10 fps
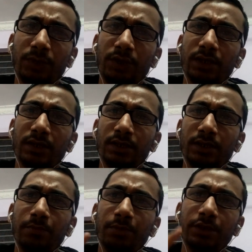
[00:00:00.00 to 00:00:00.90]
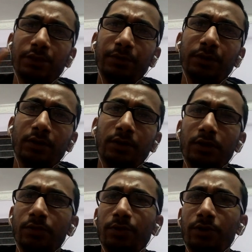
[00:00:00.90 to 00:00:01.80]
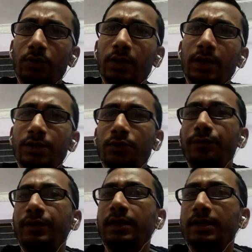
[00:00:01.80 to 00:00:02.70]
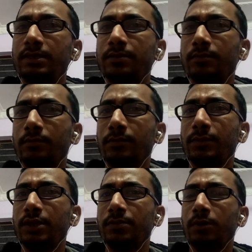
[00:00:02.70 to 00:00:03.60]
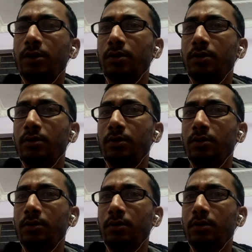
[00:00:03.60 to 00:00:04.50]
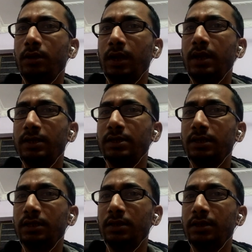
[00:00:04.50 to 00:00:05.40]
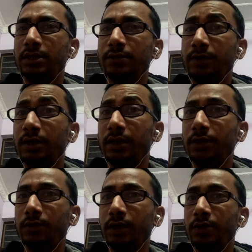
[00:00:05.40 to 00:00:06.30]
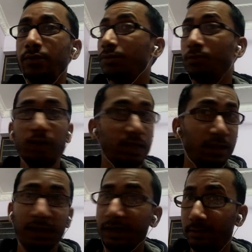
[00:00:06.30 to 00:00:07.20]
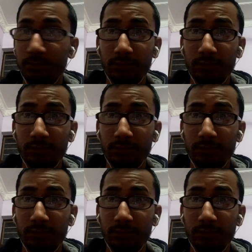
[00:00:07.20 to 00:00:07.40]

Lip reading: Test is the best way to recognize your weakness, test part. At least test will tell you that you know nothing.